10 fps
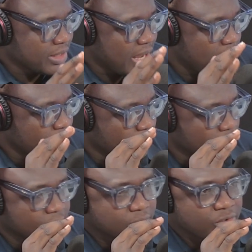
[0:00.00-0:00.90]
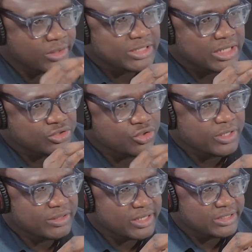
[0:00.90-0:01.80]
Now, Dr.
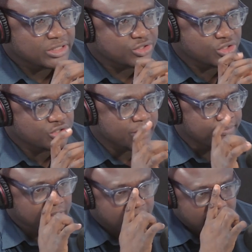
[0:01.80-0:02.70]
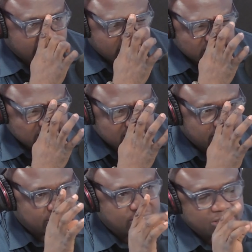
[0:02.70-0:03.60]
Jonathan Asante Otchere is
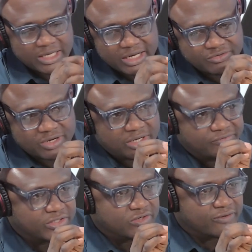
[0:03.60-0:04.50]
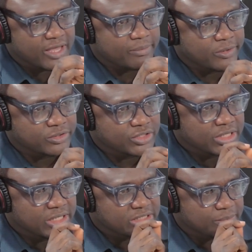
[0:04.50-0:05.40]
a senior lecturer at the University of Cape Coast.
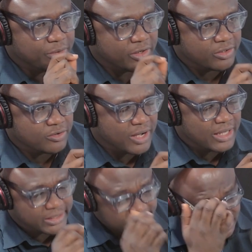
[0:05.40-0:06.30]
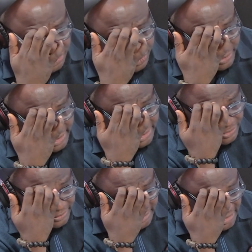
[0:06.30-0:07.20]
He's a political analyst. He's joining
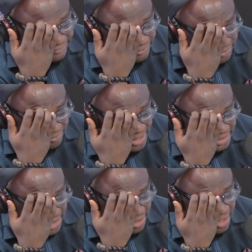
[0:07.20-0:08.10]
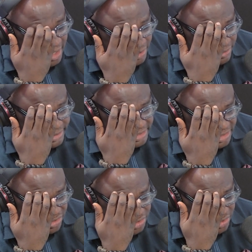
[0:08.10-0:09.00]
us on the telephone right now. Dr.
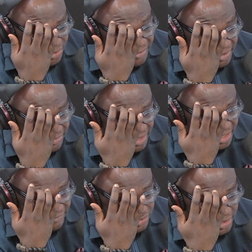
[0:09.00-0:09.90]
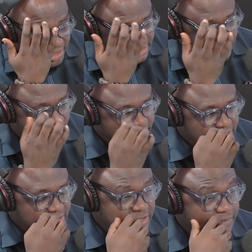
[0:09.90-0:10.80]
Asante Otchere, good evening. Thank you for joining us here on Hot
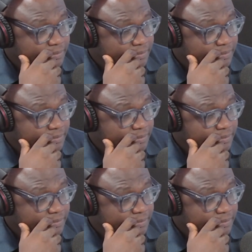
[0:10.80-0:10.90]
Edition.